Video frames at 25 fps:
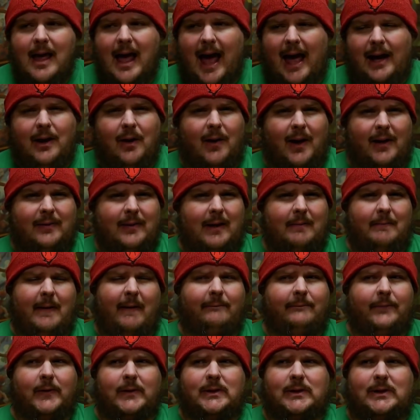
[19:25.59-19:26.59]
I know. I think my
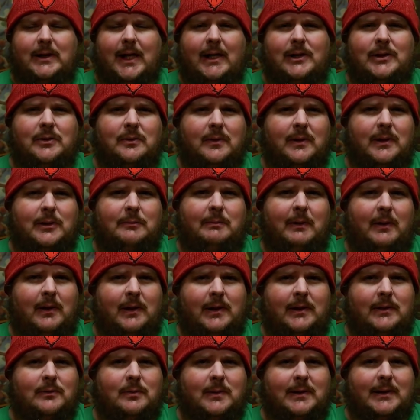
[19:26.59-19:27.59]
first sexual
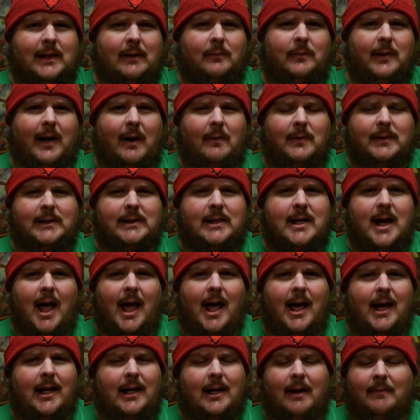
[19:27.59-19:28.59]
experience was that when I was
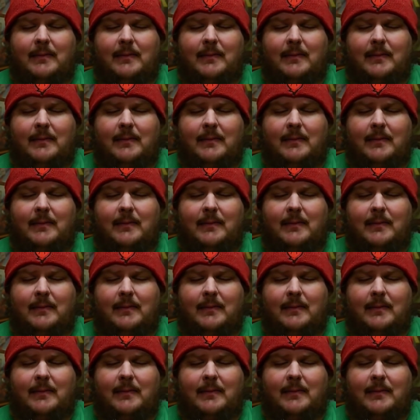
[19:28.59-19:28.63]
nine.